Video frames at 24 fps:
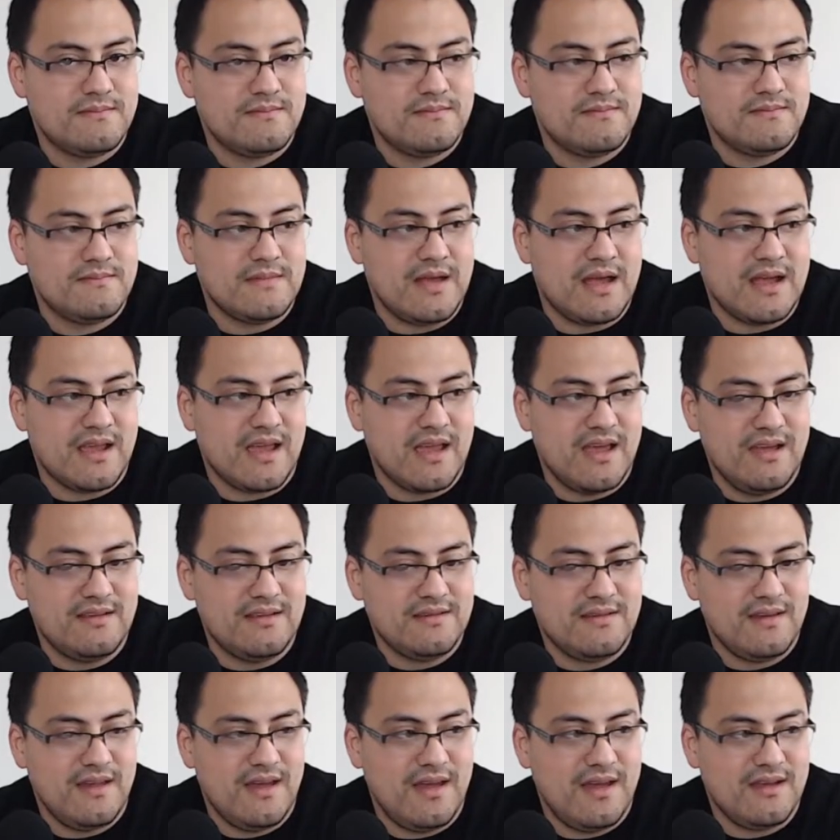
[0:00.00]
I guess,
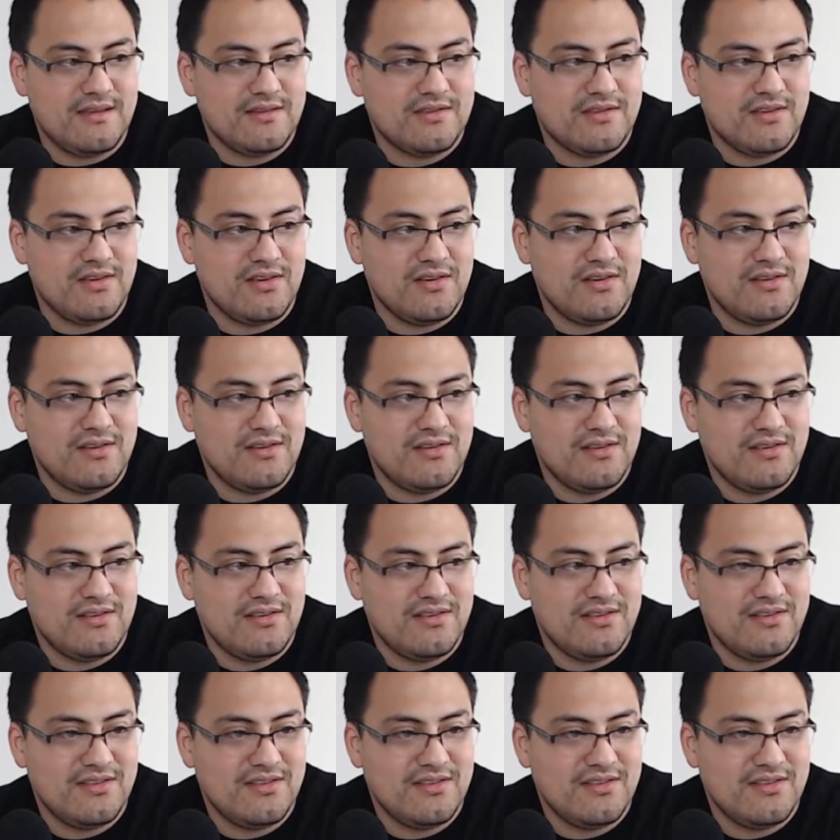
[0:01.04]
yeah, sure.